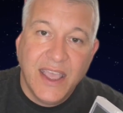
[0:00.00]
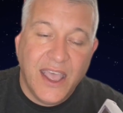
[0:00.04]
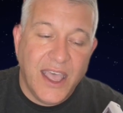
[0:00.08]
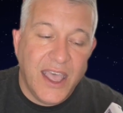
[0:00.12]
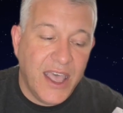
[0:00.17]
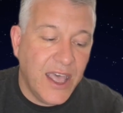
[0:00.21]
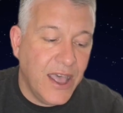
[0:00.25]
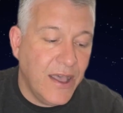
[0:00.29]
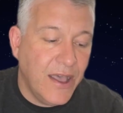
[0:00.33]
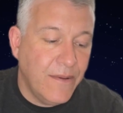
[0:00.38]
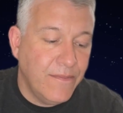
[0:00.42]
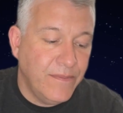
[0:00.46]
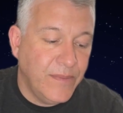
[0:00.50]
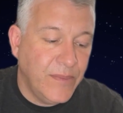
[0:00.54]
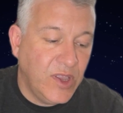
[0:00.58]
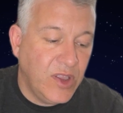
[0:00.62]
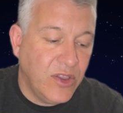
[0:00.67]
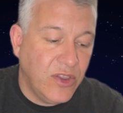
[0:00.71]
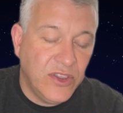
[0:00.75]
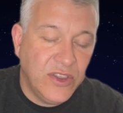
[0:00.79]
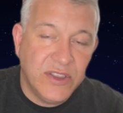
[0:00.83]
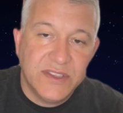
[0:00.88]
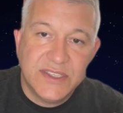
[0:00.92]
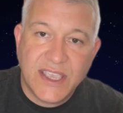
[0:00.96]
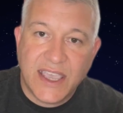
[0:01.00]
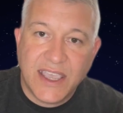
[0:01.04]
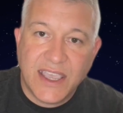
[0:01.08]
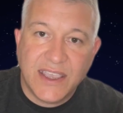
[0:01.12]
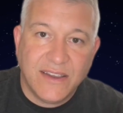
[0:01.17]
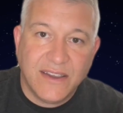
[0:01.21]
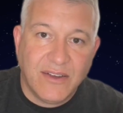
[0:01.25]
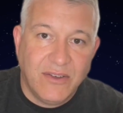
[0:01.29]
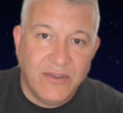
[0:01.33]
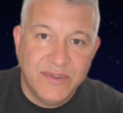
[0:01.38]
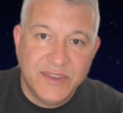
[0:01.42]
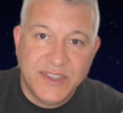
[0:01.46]
You know, you can
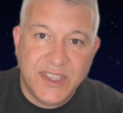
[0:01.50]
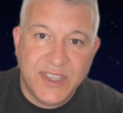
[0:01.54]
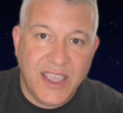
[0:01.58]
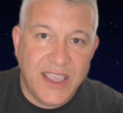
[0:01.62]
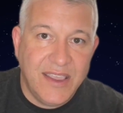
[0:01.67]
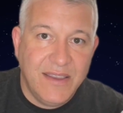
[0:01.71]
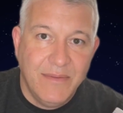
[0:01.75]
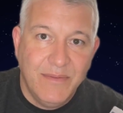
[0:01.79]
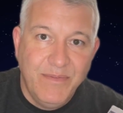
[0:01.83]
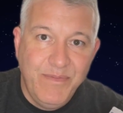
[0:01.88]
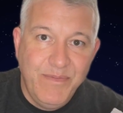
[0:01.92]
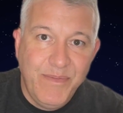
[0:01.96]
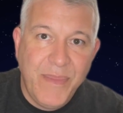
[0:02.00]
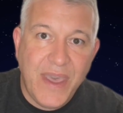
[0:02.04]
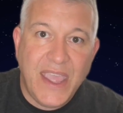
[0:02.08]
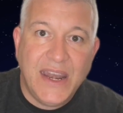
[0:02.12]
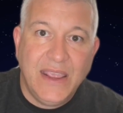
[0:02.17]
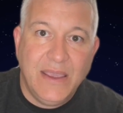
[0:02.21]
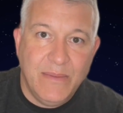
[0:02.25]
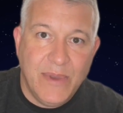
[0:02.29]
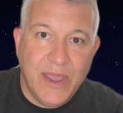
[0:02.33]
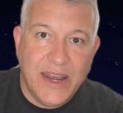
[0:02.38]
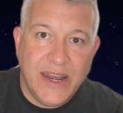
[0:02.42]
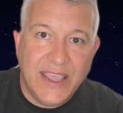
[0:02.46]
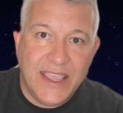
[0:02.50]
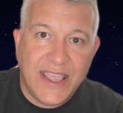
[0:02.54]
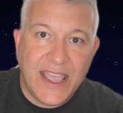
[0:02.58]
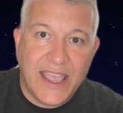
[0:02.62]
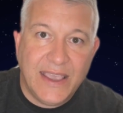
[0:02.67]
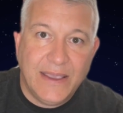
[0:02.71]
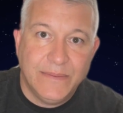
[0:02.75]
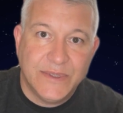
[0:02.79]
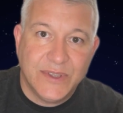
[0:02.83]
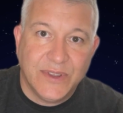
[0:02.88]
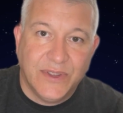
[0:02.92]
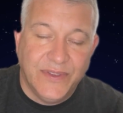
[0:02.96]
take obviously many
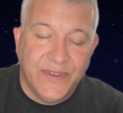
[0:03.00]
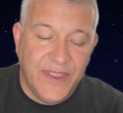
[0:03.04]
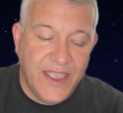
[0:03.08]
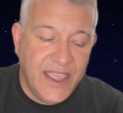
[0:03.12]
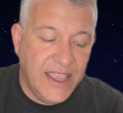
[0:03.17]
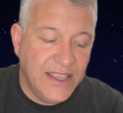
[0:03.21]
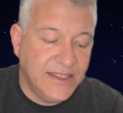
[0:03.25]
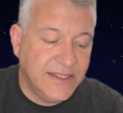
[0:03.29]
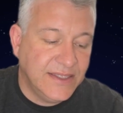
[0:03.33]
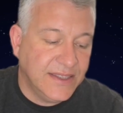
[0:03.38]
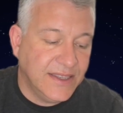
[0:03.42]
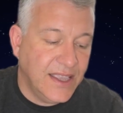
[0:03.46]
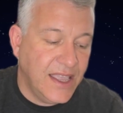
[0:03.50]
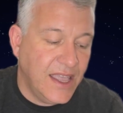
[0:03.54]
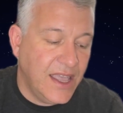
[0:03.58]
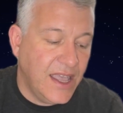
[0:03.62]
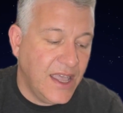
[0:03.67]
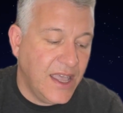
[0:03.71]
games on this.